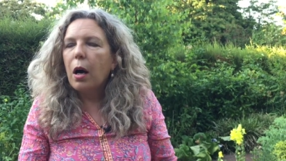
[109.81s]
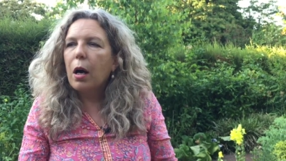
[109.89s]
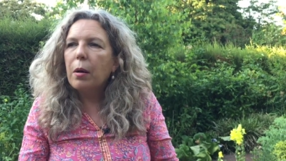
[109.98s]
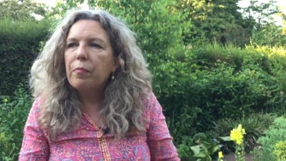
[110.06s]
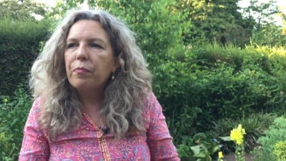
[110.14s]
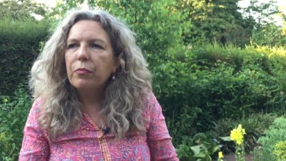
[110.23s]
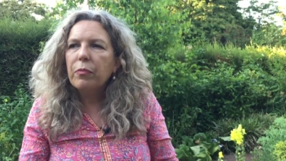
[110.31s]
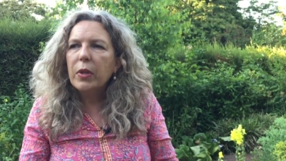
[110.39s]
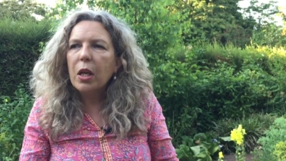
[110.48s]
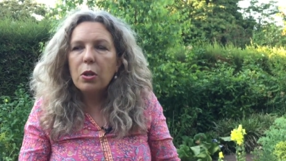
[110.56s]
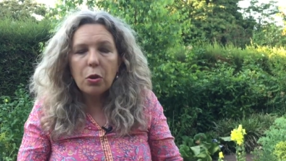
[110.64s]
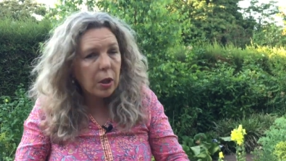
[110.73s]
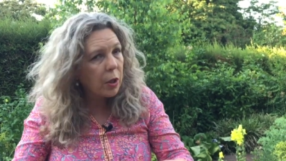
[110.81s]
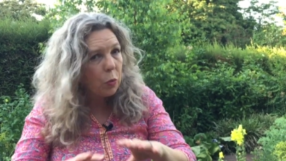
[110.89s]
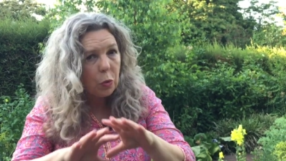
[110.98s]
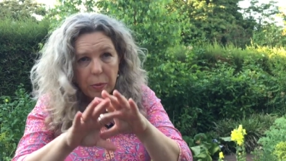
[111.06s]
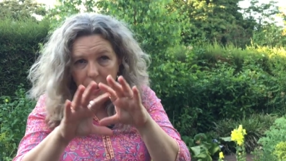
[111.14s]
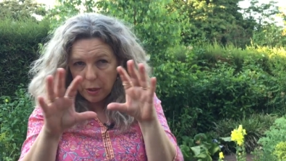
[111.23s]
Um, it
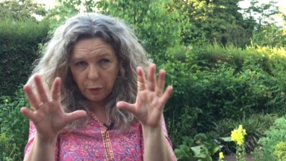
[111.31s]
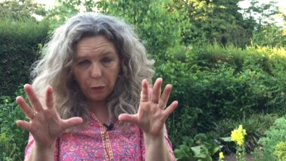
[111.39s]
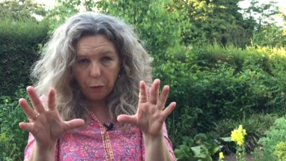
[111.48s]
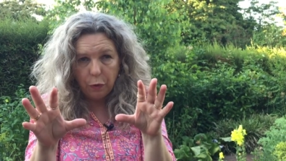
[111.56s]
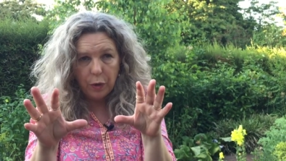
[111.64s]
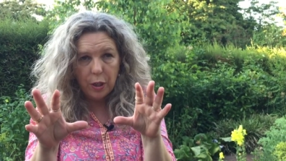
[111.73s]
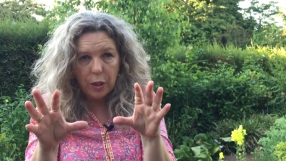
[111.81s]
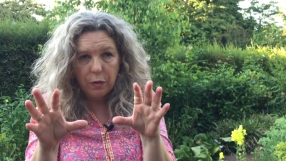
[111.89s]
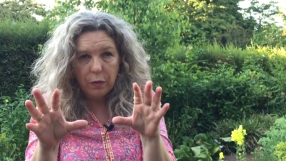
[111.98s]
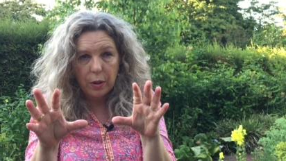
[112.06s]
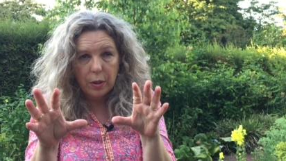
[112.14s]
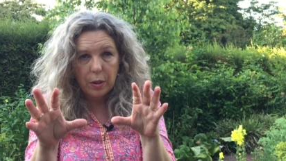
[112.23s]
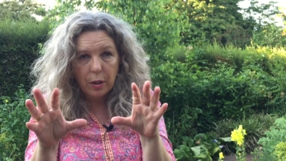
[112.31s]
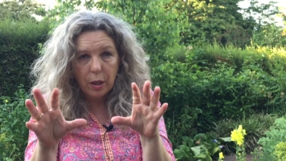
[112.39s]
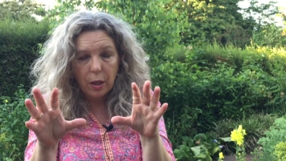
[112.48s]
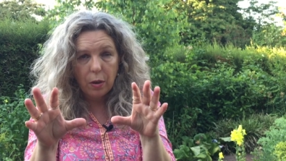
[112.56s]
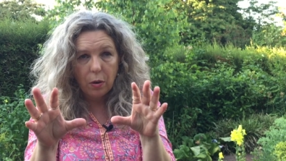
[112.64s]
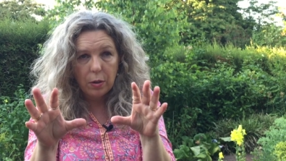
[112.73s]
will be different for each of us
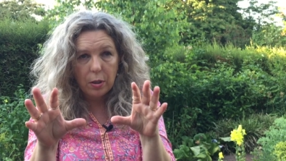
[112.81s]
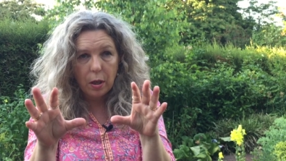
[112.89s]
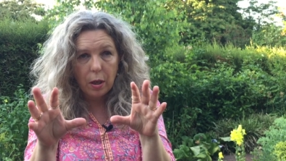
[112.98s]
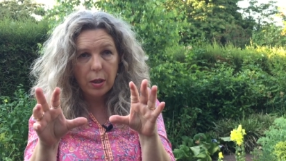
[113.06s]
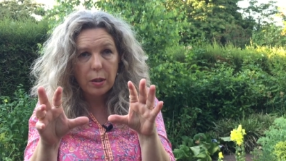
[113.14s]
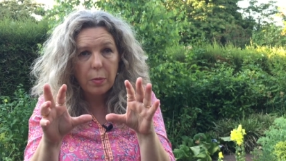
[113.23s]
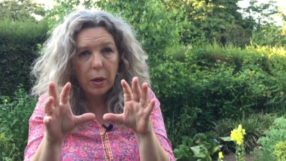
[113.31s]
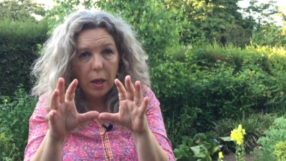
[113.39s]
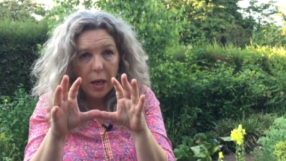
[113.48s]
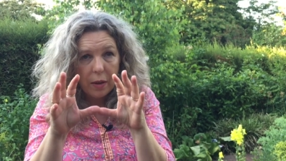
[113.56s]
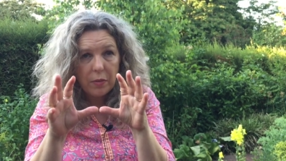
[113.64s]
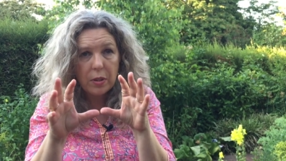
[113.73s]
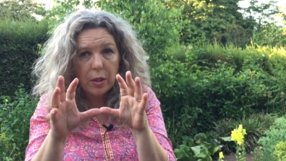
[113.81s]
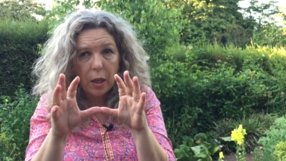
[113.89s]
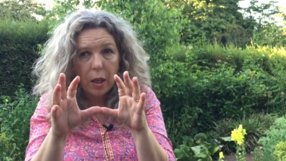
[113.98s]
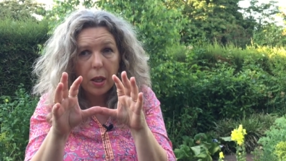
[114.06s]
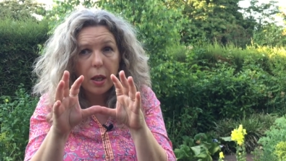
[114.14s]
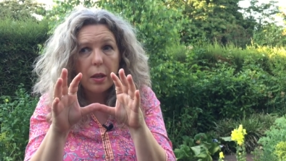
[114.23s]
in our signs, but I have to
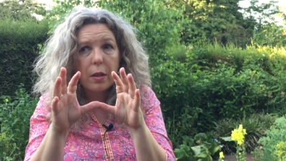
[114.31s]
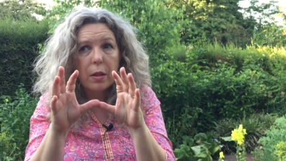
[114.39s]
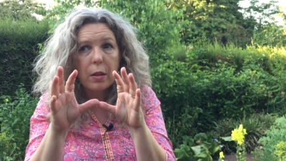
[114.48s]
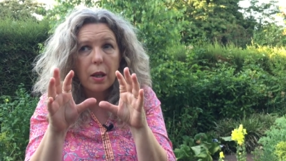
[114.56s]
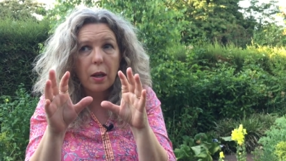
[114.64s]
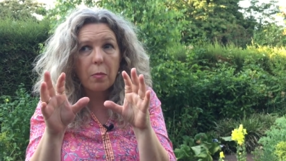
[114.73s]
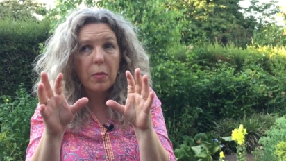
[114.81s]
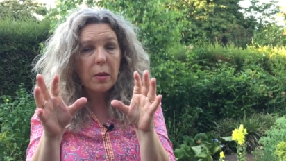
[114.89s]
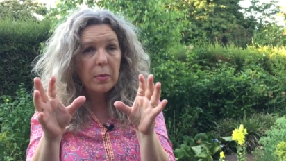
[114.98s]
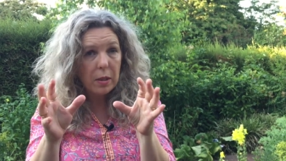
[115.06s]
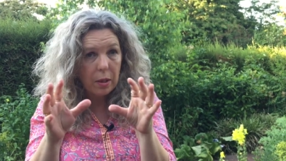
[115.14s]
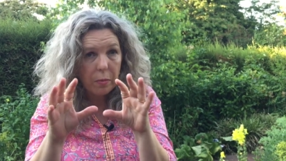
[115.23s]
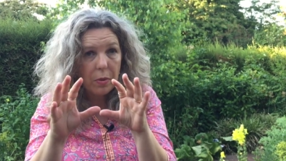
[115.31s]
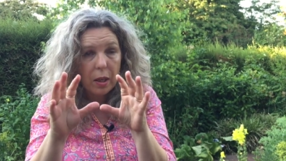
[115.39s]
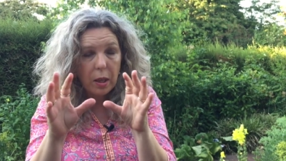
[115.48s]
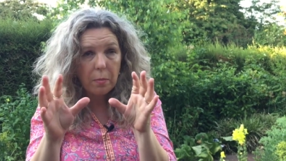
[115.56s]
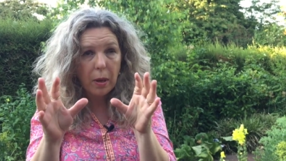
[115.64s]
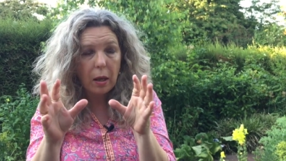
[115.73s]
say that there may be
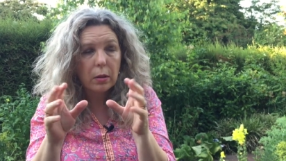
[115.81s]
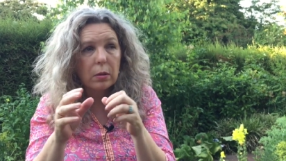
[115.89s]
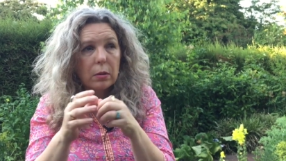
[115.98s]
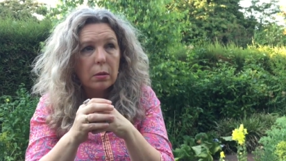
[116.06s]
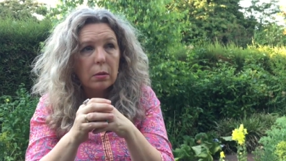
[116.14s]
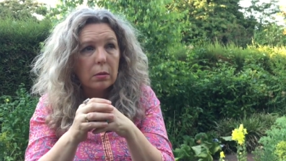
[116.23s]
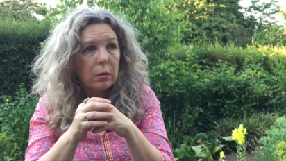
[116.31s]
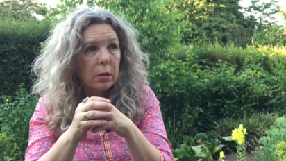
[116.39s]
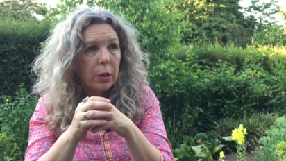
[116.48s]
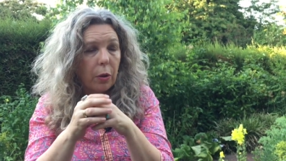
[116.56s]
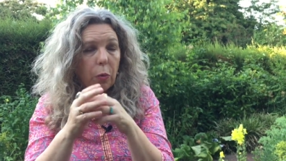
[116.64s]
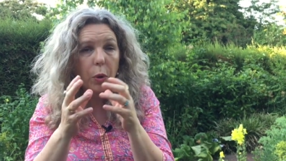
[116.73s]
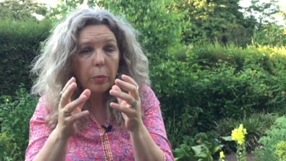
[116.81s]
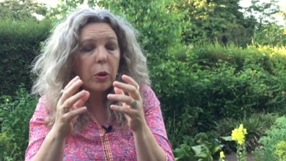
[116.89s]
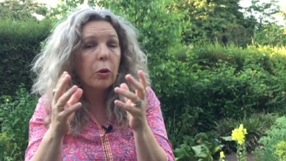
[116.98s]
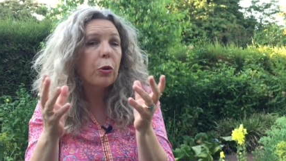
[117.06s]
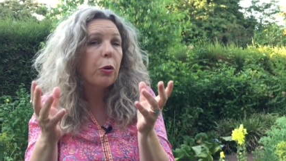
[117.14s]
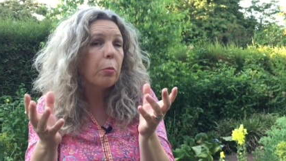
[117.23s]
something about, you know,
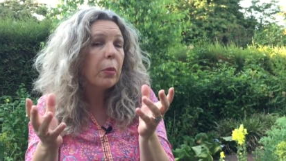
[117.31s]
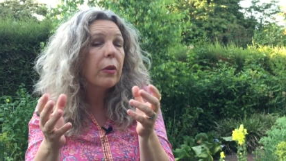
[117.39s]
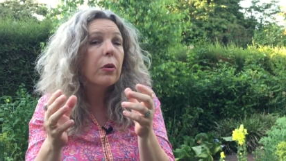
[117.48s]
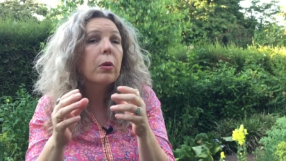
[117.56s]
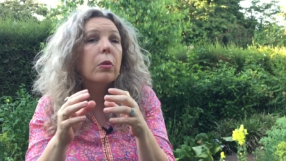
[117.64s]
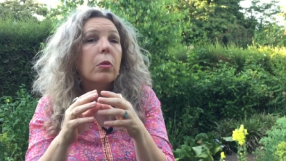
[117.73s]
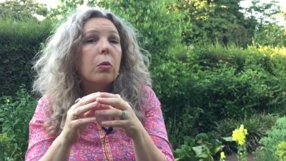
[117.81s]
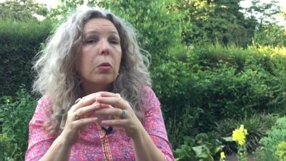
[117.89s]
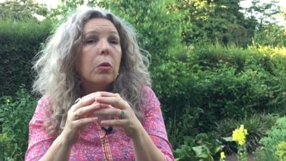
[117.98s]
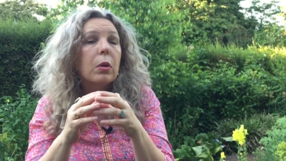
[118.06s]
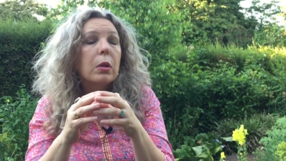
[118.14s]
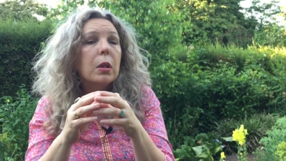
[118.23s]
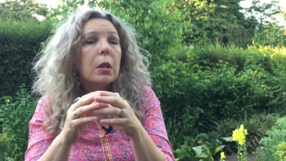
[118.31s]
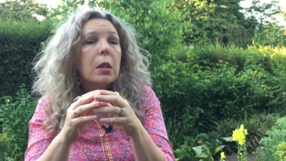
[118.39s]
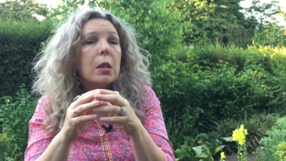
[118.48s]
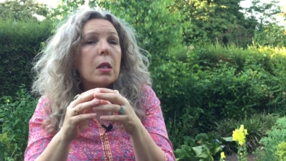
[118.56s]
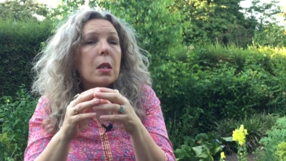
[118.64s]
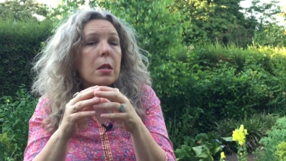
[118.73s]
women or your mother or
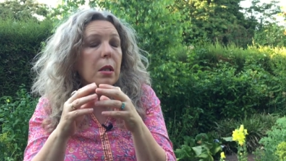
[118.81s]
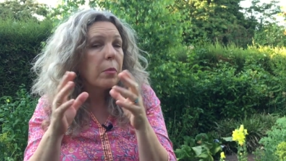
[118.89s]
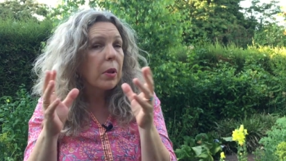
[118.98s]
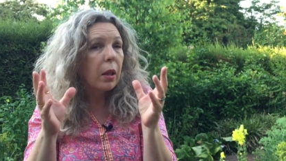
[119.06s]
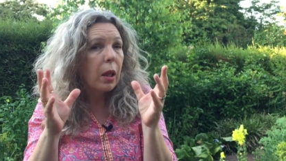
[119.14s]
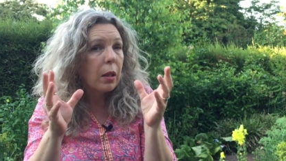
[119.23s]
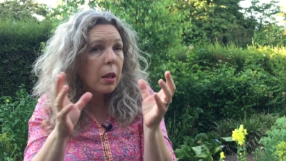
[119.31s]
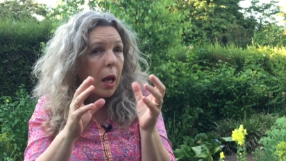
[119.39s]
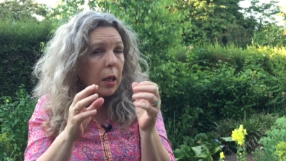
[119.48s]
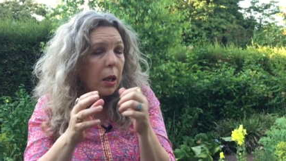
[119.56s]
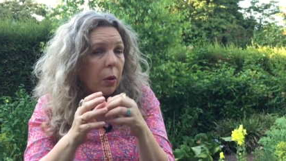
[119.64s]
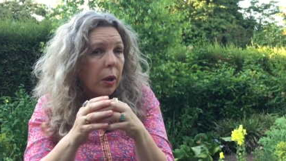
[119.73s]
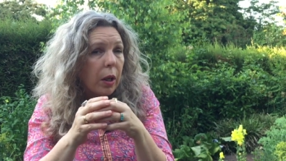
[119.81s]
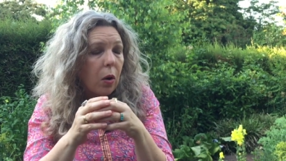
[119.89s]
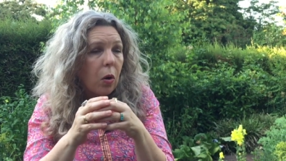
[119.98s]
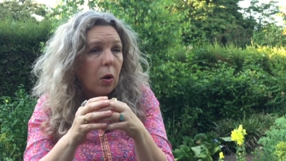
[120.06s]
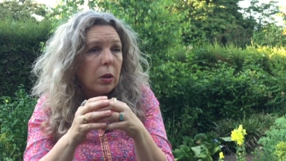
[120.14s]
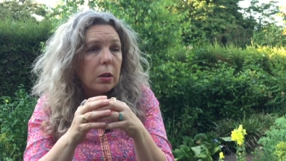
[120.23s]
something like that going
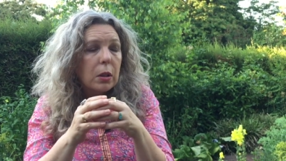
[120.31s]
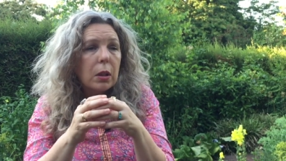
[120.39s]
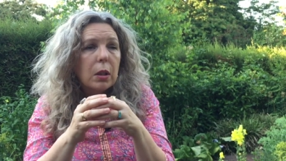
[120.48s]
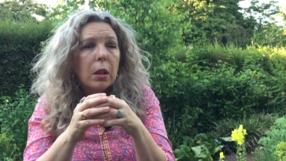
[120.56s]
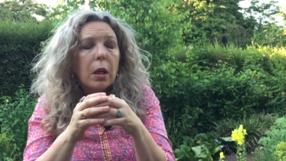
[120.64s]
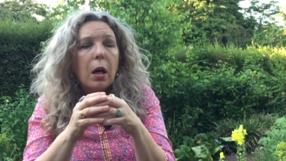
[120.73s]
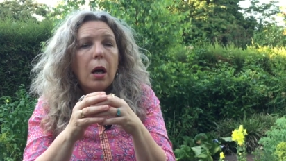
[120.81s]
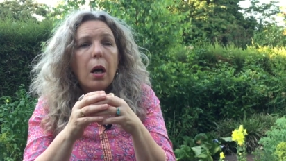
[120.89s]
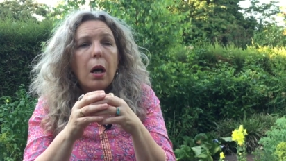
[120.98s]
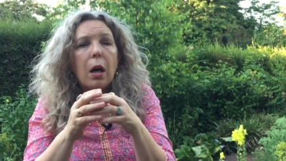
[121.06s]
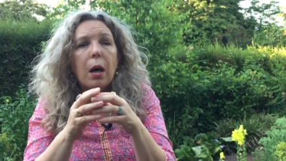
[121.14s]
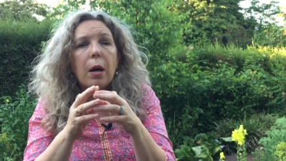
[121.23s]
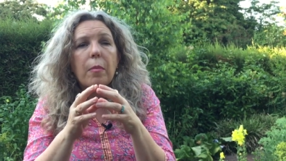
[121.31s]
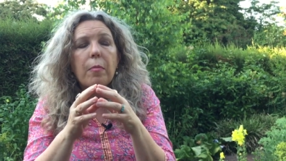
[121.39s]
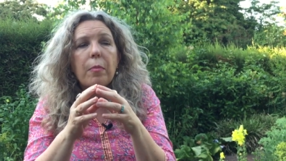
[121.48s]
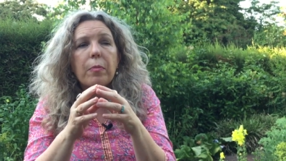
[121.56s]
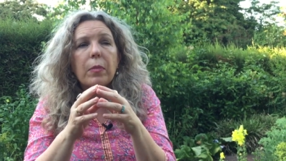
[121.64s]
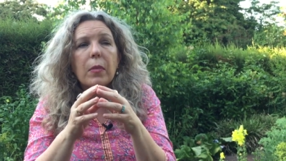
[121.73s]
on um,